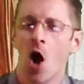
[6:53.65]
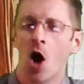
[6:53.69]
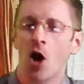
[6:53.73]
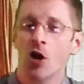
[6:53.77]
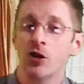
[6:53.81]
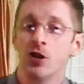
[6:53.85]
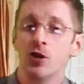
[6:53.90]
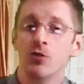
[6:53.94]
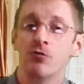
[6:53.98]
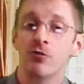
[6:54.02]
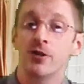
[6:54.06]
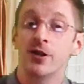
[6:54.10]
Are
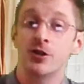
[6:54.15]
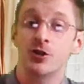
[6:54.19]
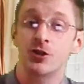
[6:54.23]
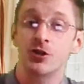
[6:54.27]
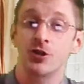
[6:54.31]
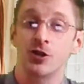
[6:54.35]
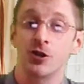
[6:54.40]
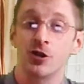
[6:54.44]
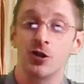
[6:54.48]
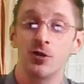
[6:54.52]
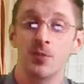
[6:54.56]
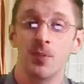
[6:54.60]
you
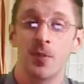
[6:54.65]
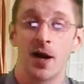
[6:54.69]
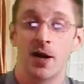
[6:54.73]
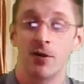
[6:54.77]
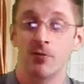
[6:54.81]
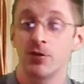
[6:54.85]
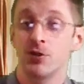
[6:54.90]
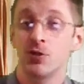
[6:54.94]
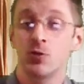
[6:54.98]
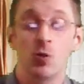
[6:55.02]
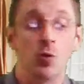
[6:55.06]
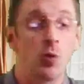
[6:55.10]
reassured by
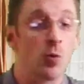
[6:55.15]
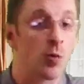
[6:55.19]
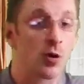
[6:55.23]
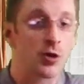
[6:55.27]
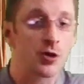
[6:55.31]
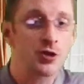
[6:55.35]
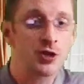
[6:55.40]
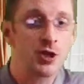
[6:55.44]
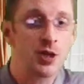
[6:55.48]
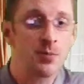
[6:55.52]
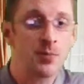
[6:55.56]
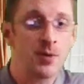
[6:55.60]
ritual
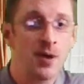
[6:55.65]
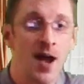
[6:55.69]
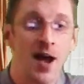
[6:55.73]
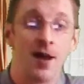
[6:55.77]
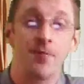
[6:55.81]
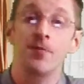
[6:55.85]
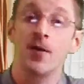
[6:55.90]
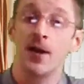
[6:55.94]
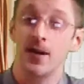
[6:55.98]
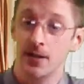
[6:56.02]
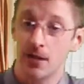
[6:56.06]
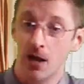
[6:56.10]
worship
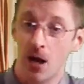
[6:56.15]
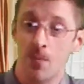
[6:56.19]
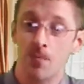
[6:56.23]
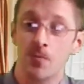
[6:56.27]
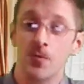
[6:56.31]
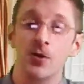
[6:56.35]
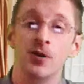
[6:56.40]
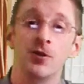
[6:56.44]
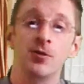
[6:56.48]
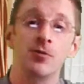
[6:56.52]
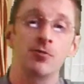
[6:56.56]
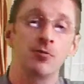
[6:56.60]
and find
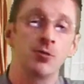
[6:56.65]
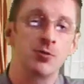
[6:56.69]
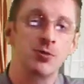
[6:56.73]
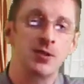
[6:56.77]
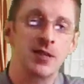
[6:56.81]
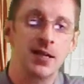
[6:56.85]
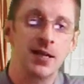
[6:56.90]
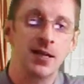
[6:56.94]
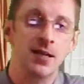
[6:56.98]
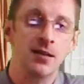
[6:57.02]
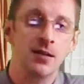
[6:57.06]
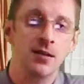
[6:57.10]
comfort in the
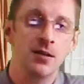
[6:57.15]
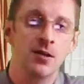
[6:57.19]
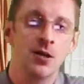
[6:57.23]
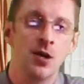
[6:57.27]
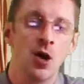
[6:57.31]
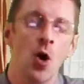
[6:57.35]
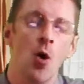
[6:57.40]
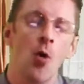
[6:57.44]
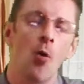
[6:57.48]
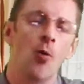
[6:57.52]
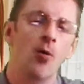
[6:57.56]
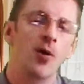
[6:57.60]
routine?
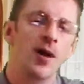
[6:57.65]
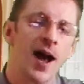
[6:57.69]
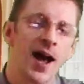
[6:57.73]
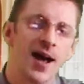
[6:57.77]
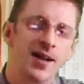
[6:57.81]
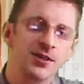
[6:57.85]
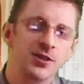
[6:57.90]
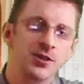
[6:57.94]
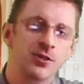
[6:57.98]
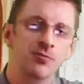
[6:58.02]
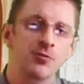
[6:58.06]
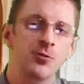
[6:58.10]
Or
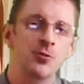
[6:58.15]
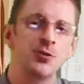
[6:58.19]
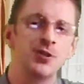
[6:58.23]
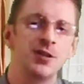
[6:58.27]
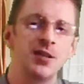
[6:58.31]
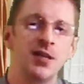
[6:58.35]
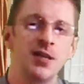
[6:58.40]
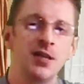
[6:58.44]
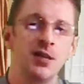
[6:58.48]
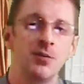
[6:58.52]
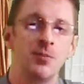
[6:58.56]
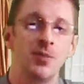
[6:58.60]
has the
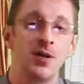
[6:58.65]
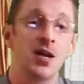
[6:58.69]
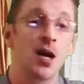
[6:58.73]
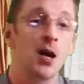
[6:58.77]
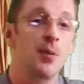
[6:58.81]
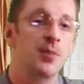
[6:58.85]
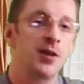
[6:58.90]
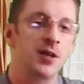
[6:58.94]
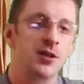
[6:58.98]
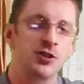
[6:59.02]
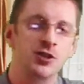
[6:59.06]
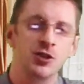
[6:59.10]
routine
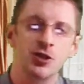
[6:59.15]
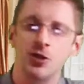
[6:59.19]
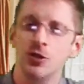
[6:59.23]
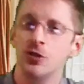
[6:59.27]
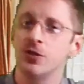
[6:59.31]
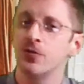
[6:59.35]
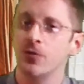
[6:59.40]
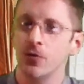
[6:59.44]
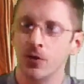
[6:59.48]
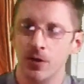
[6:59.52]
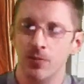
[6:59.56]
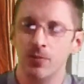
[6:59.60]
become an
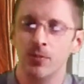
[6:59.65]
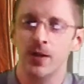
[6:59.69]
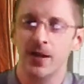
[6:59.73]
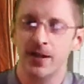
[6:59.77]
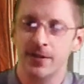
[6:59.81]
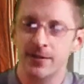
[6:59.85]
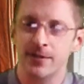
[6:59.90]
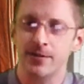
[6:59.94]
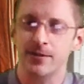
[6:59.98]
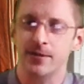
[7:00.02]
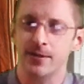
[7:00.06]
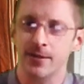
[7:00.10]
excuse for
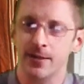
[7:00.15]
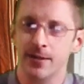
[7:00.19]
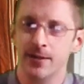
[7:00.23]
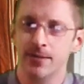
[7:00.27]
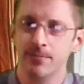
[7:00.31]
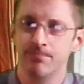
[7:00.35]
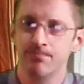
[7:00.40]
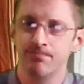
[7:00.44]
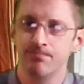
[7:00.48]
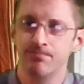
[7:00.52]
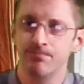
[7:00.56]
complacency?